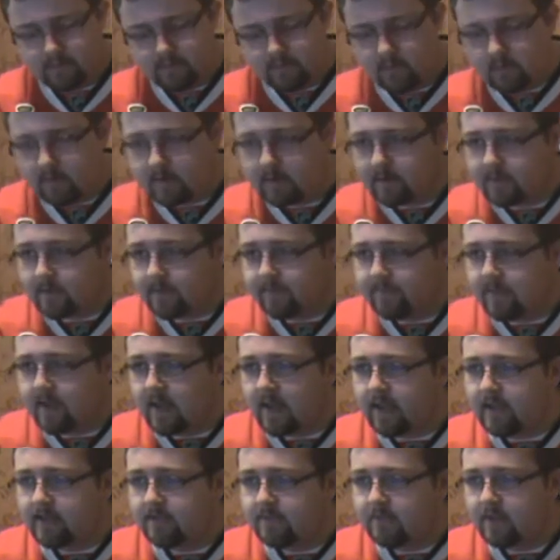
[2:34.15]
Darkest of
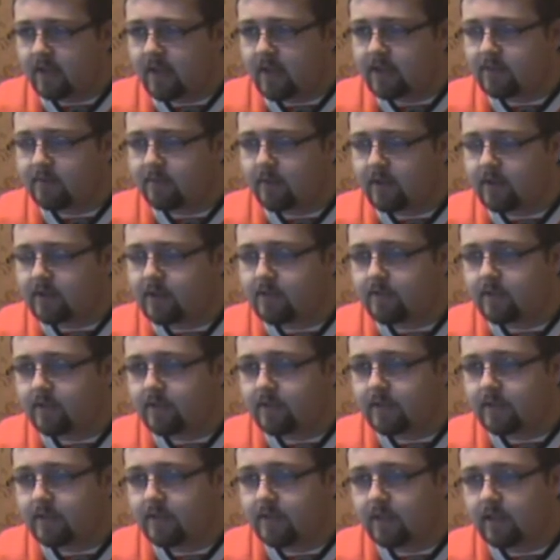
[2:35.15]
Days for the Xbox
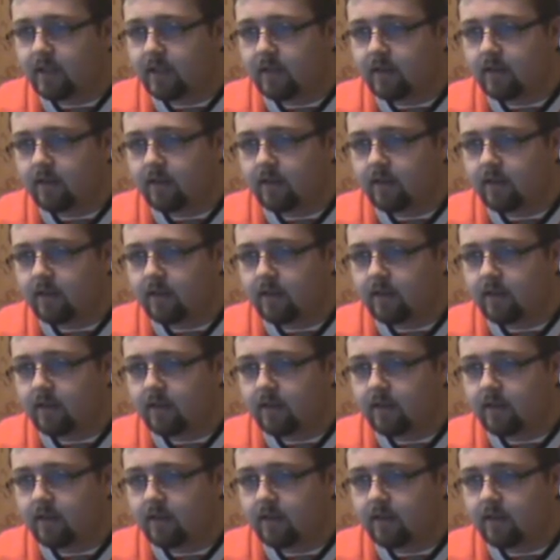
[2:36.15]
360.